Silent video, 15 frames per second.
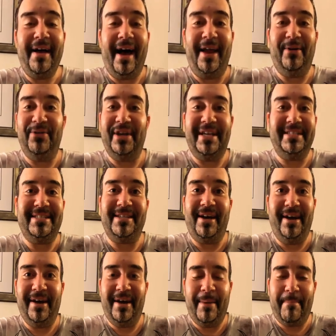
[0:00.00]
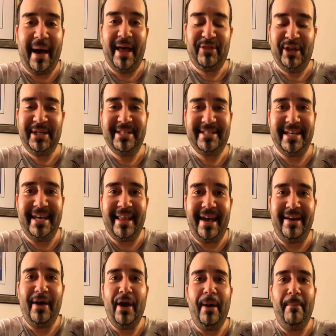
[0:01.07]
I don't think it's a bad thing to say that.